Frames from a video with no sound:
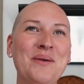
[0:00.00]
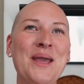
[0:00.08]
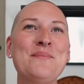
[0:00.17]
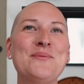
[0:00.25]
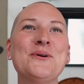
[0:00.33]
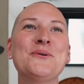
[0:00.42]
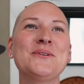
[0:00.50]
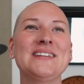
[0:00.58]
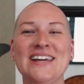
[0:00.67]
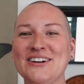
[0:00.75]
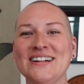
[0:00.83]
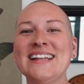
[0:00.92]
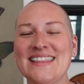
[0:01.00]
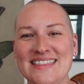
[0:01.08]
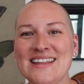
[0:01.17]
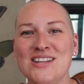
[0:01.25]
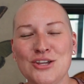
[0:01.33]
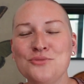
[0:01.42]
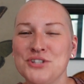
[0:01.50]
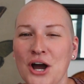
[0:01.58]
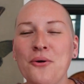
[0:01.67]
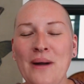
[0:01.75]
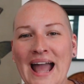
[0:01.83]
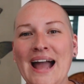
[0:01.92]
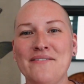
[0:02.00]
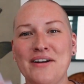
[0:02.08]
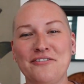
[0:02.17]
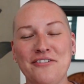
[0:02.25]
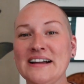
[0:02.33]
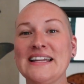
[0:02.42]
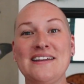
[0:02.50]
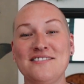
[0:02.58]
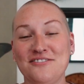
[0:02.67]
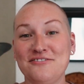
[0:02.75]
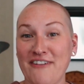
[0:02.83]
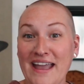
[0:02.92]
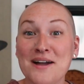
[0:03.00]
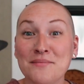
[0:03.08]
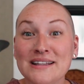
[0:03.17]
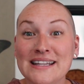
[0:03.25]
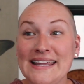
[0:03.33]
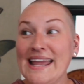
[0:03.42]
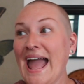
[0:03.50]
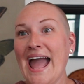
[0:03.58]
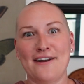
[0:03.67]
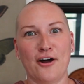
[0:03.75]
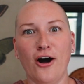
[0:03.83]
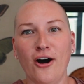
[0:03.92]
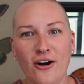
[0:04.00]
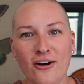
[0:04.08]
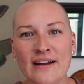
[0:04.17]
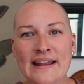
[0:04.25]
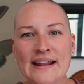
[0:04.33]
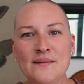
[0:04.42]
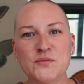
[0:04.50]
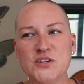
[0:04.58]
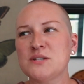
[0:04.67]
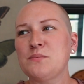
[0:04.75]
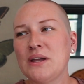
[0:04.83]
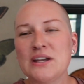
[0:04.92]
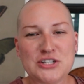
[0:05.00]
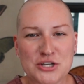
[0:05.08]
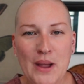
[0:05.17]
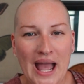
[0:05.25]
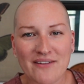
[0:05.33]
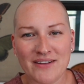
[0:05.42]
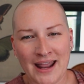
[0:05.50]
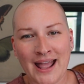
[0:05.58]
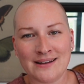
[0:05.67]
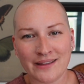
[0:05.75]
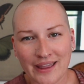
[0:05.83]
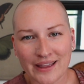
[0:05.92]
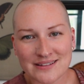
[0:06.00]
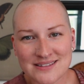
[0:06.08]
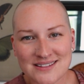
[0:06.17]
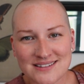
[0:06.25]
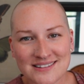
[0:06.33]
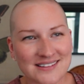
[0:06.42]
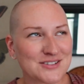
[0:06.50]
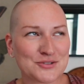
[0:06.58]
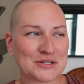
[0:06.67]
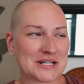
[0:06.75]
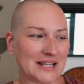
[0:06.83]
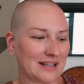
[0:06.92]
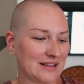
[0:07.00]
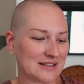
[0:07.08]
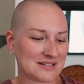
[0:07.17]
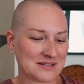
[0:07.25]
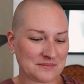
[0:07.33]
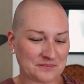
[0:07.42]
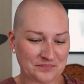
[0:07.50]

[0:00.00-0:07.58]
people literally think you don't have a fucking family at all just because you haven't had kids. It's ridiculous.